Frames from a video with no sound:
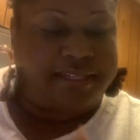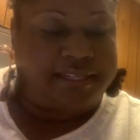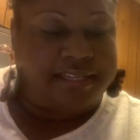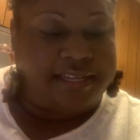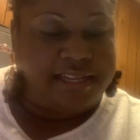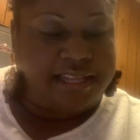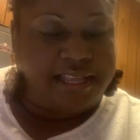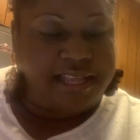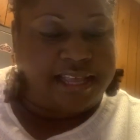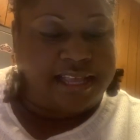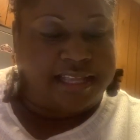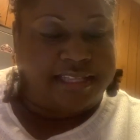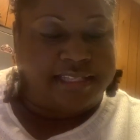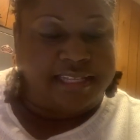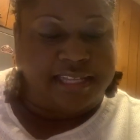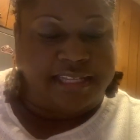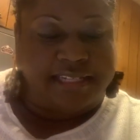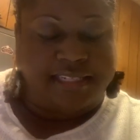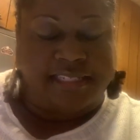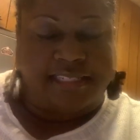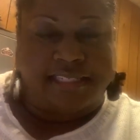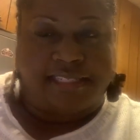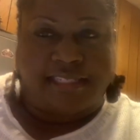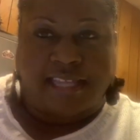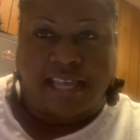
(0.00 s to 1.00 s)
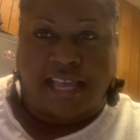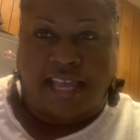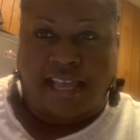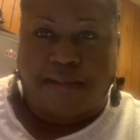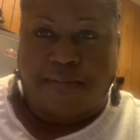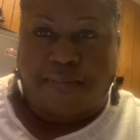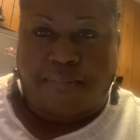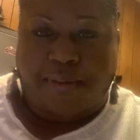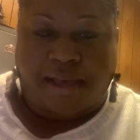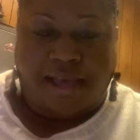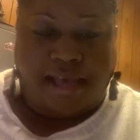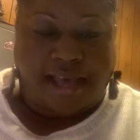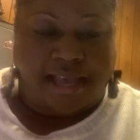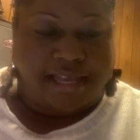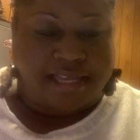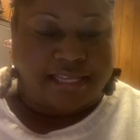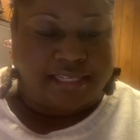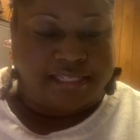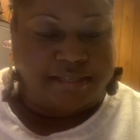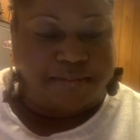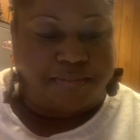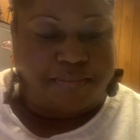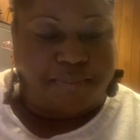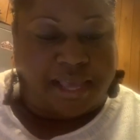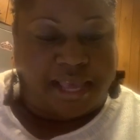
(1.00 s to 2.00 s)
then it has like the side
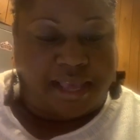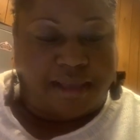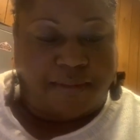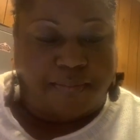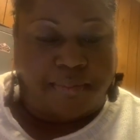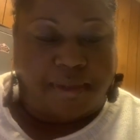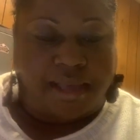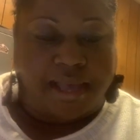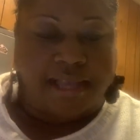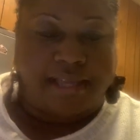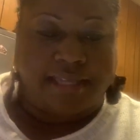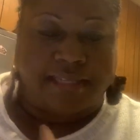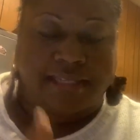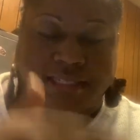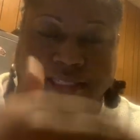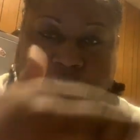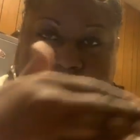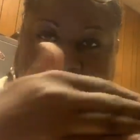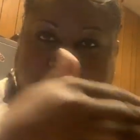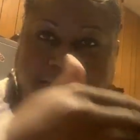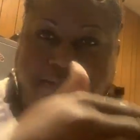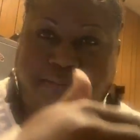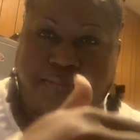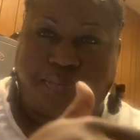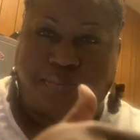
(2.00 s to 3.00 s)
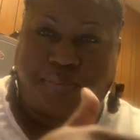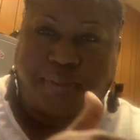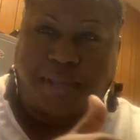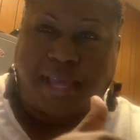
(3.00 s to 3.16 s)
pockets, a back pocket, a